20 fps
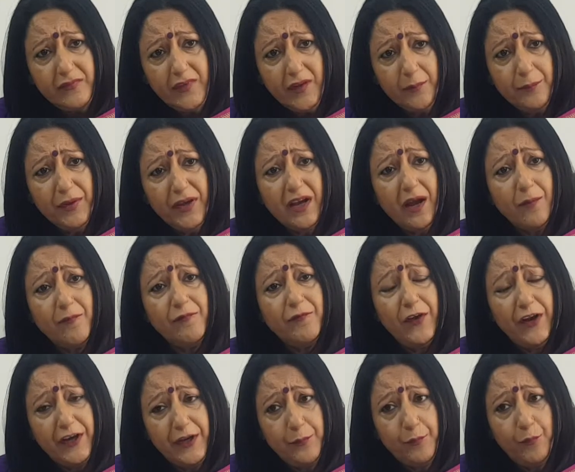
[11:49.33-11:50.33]
become
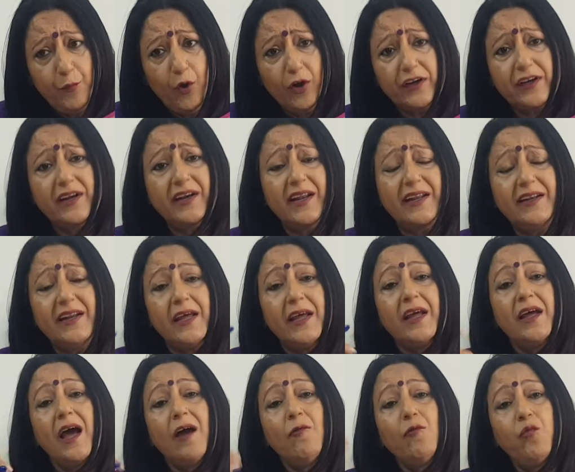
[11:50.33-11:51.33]
very important. And
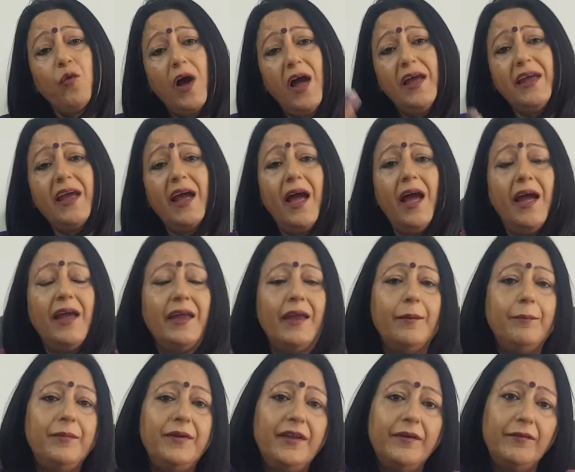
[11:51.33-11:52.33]
why I
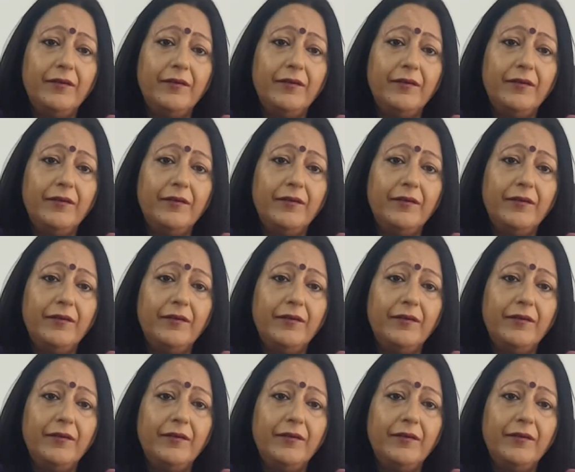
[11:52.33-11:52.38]
am